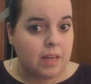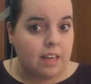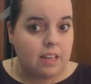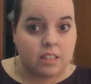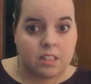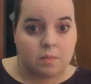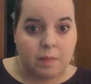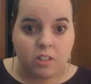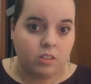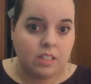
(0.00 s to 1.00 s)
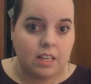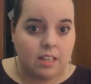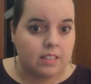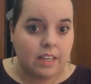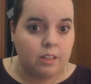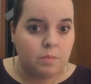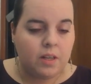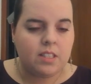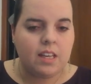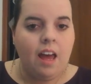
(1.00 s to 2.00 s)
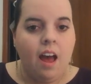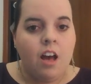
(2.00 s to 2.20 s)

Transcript: Bees specialty salesperson.